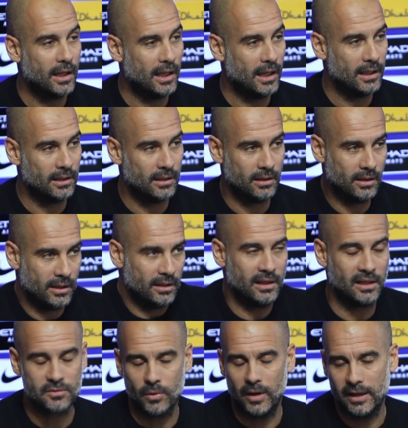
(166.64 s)
and
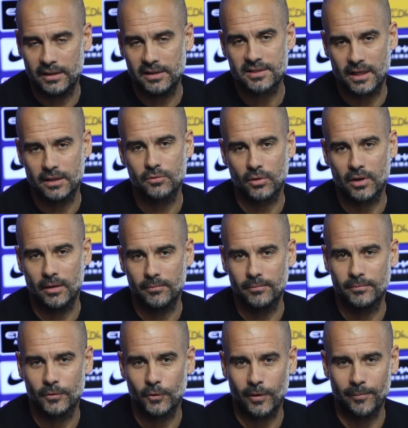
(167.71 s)
that's why I decided to
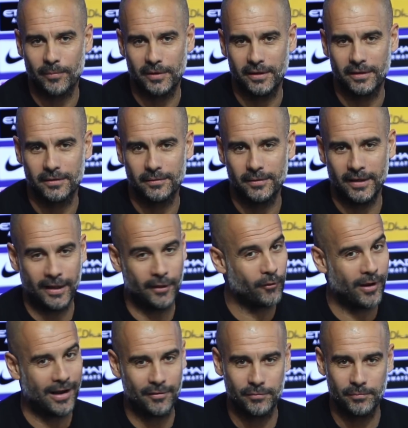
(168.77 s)
come here, and I
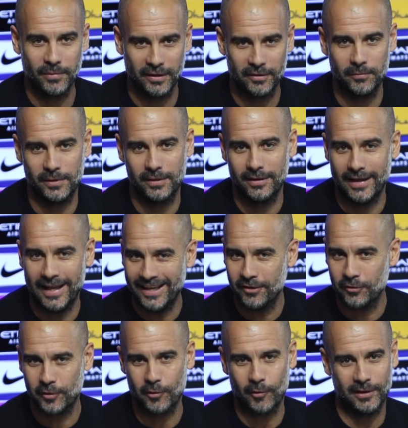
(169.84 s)
don't have, believe me, any
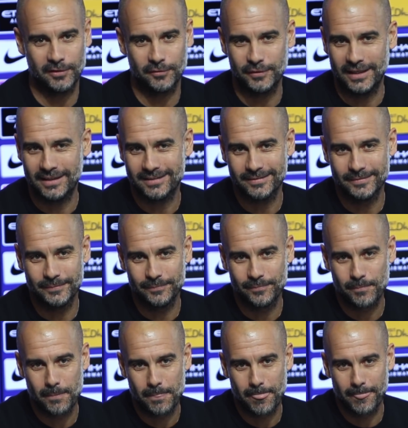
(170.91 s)
regret of
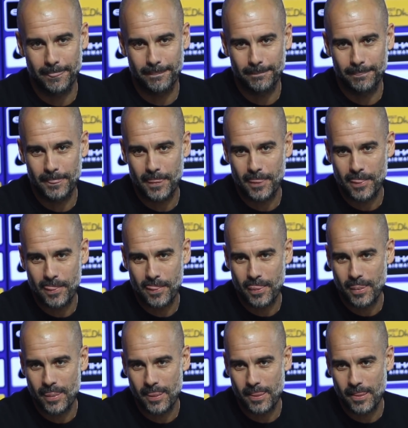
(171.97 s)

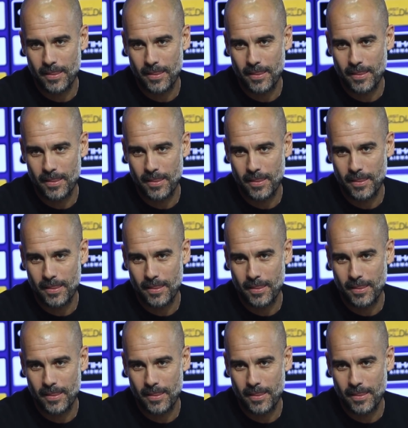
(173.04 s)
that.